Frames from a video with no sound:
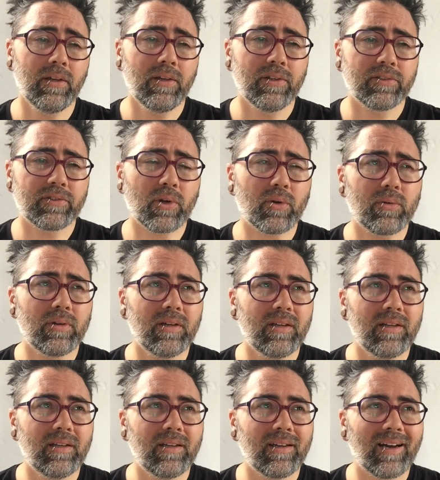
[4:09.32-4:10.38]
So
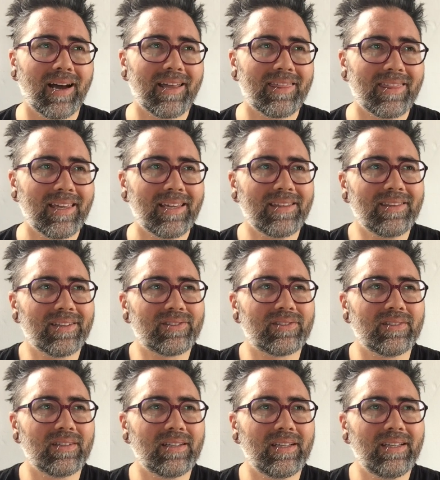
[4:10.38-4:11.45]
I think in
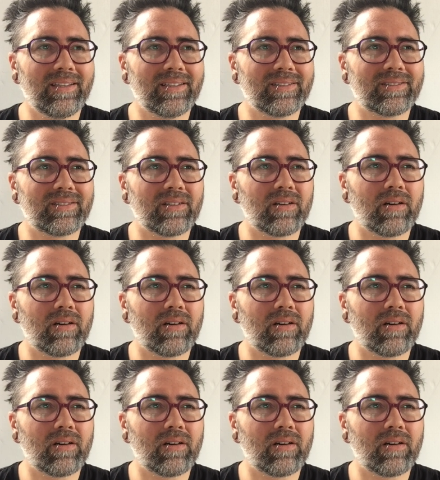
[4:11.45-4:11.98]
this